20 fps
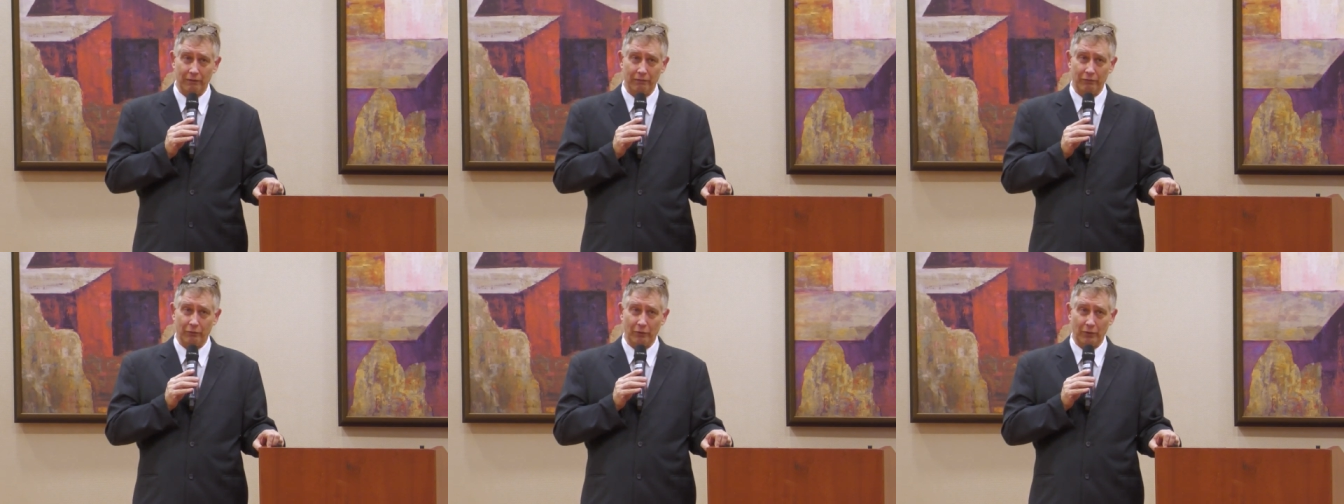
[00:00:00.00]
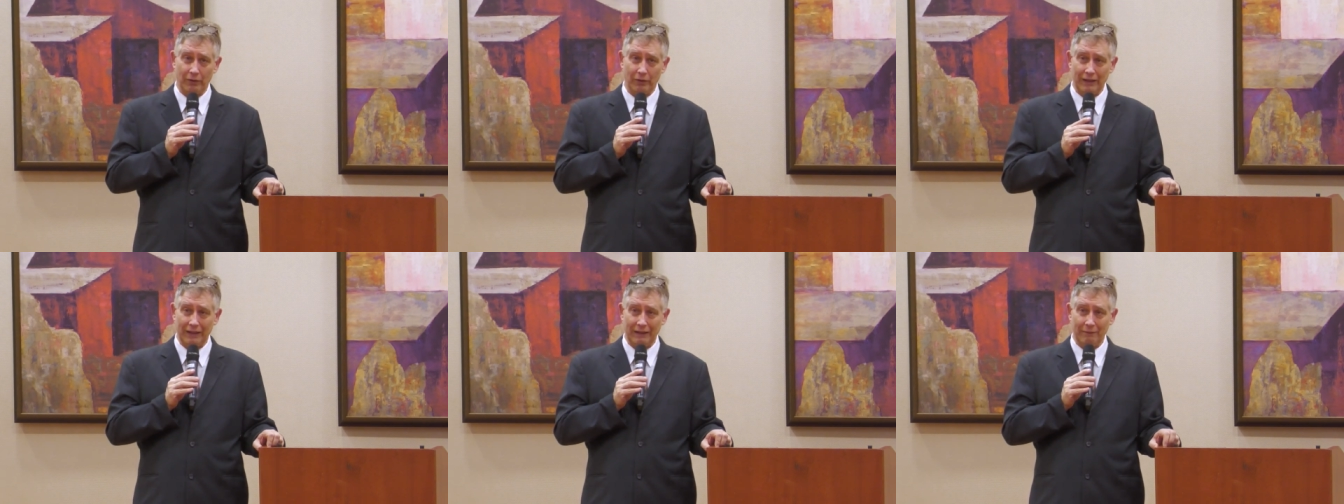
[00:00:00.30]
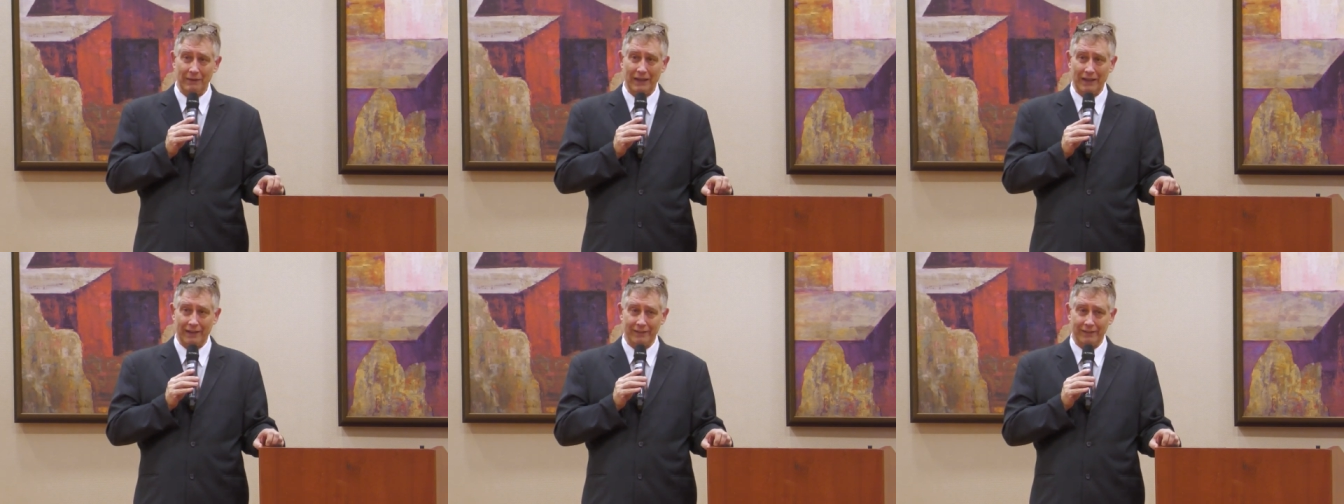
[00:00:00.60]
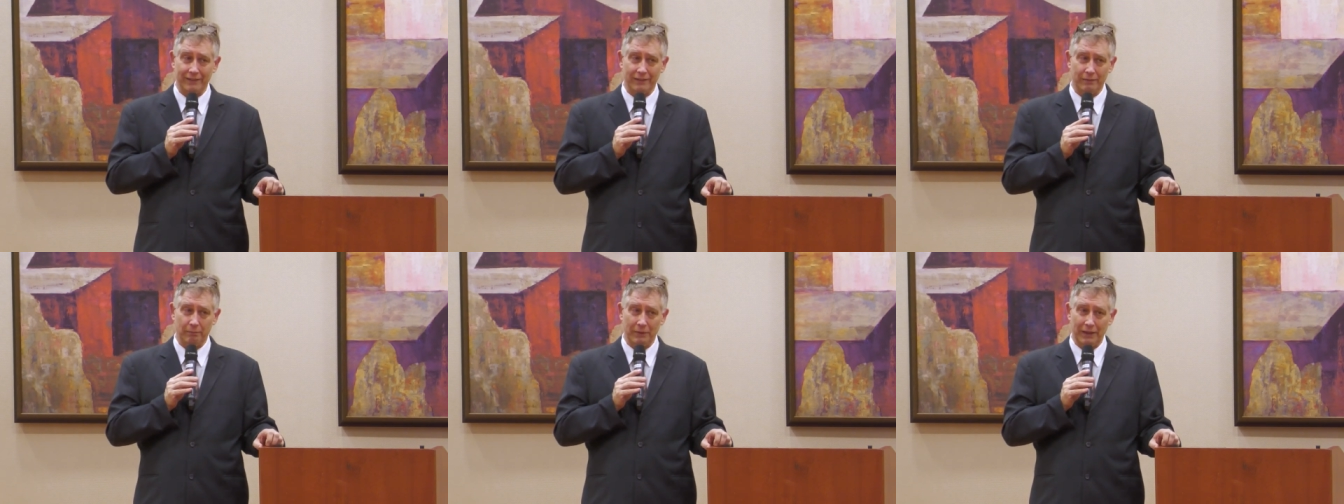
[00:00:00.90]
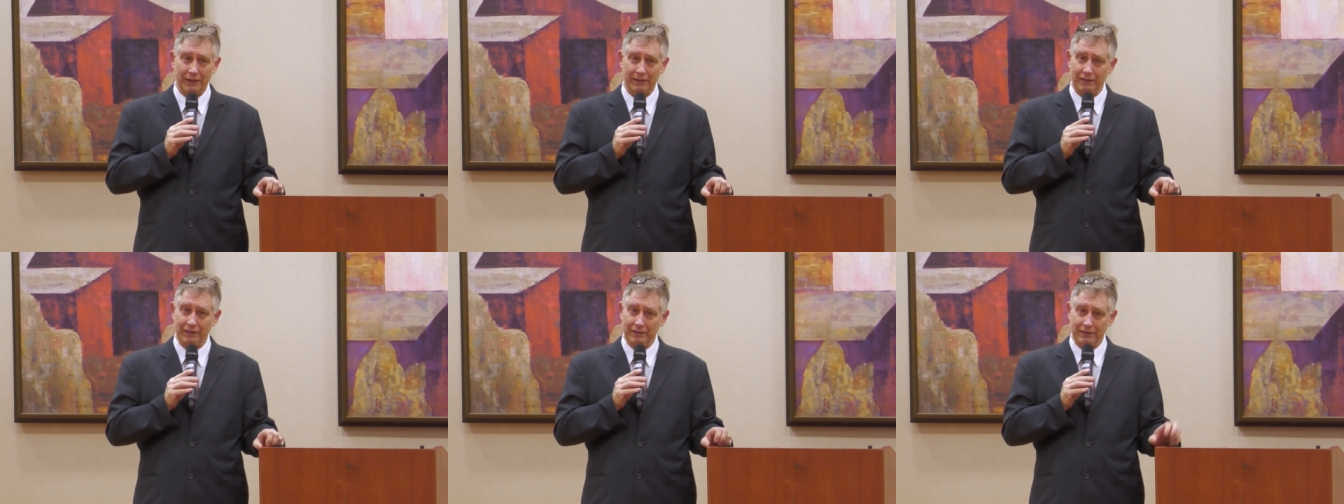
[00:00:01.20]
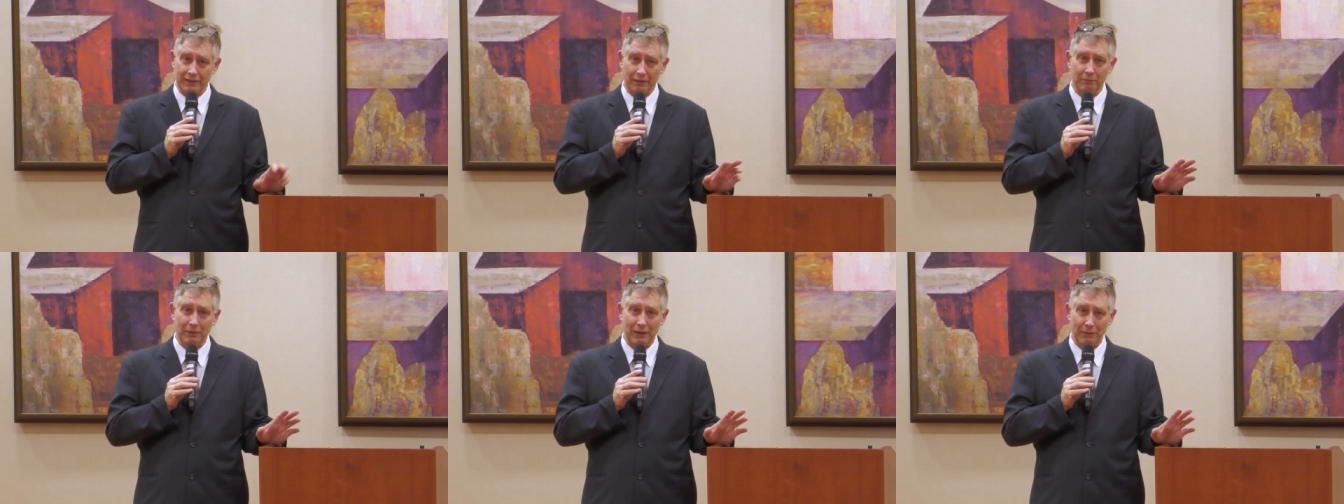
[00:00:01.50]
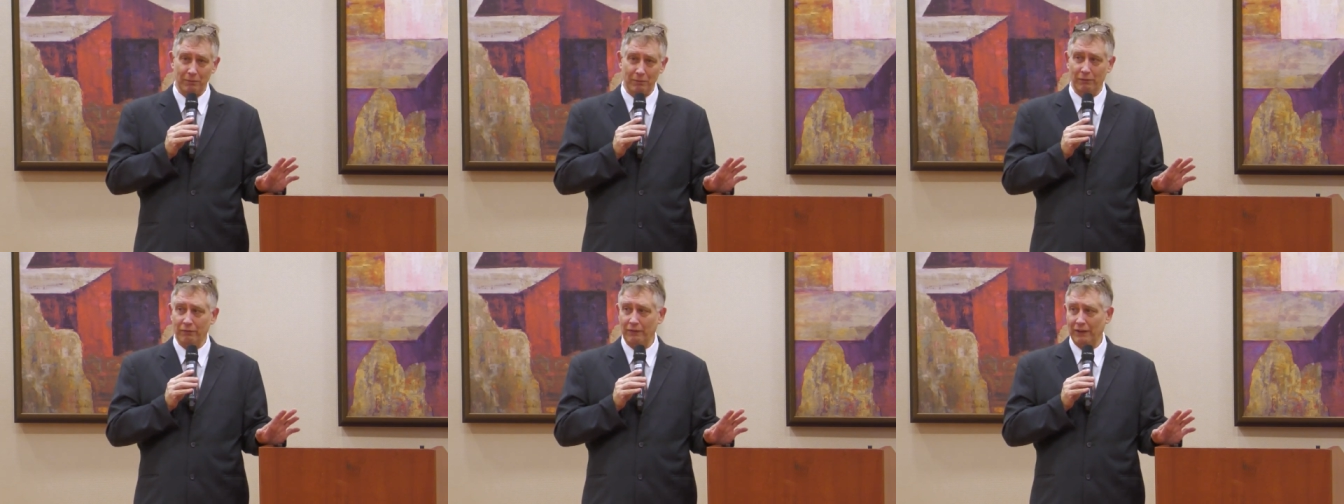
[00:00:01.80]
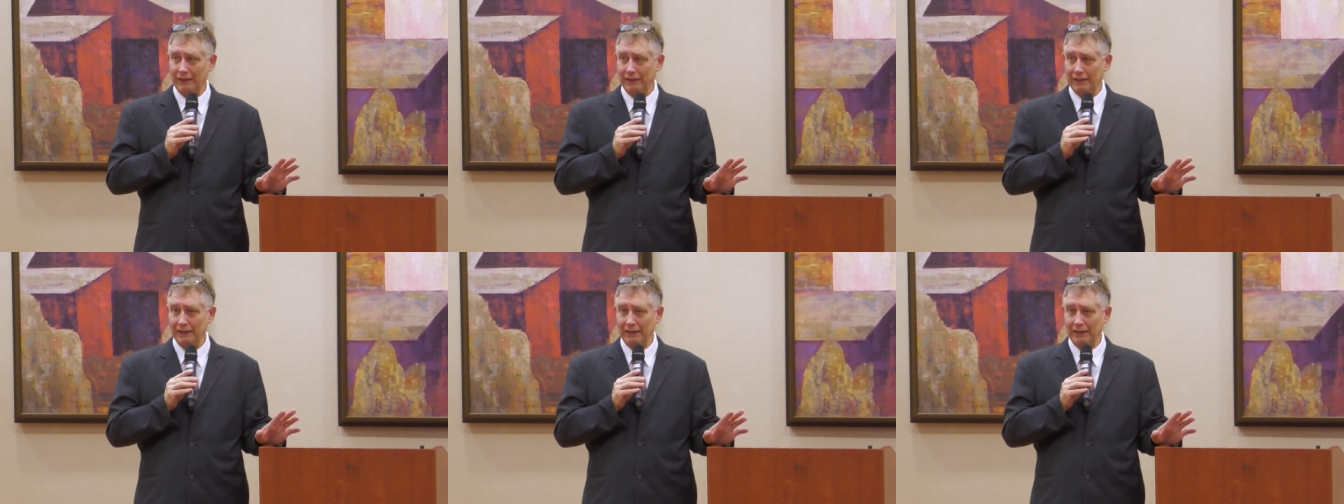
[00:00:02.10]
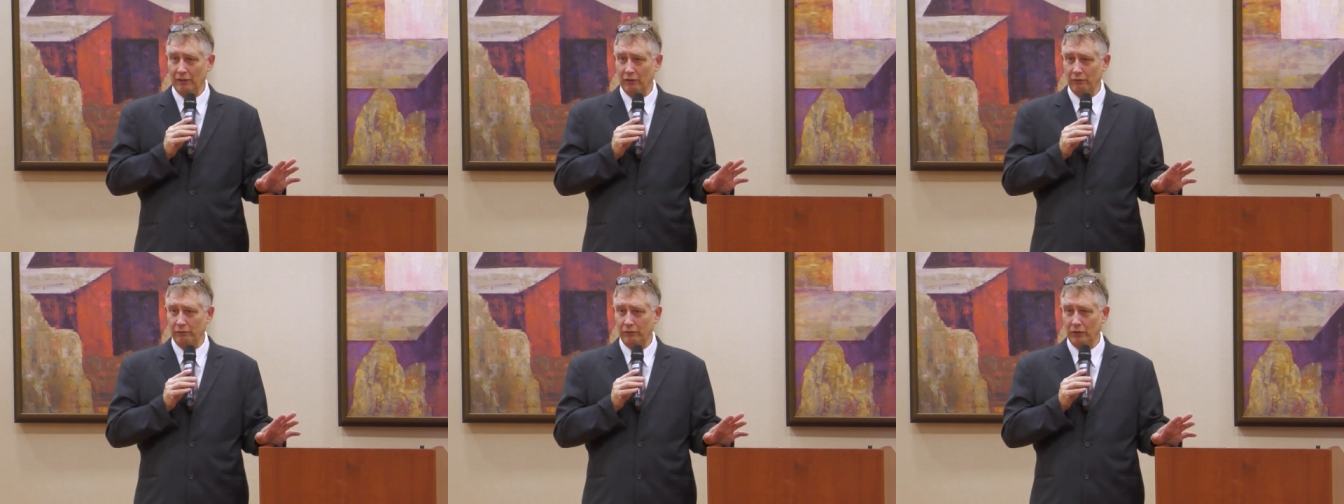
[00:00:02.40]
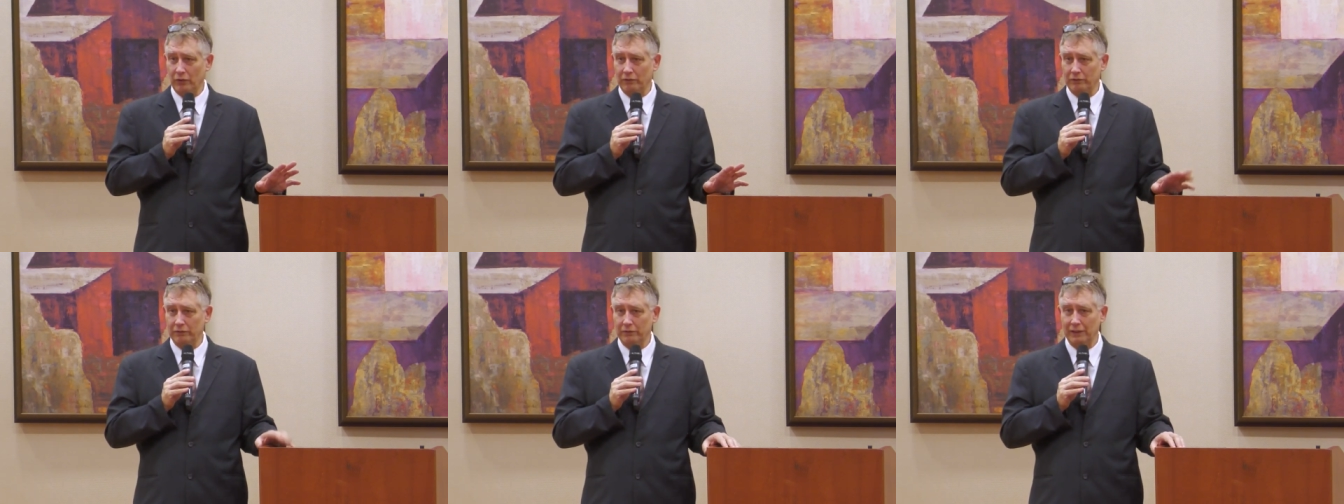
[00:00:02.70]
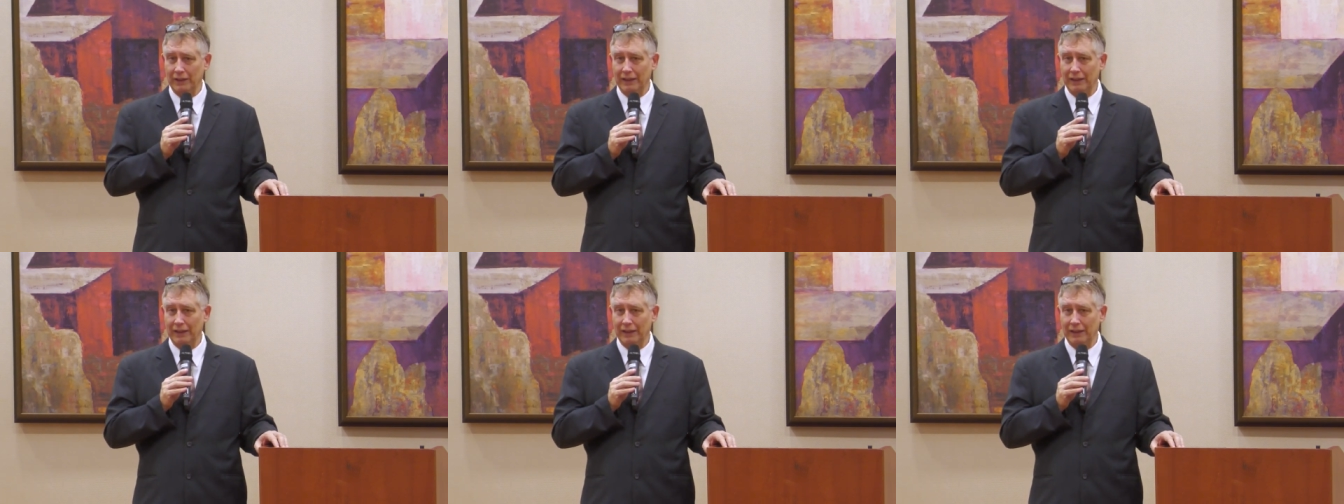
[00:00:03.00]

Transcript: for M S, but some people find it helpful,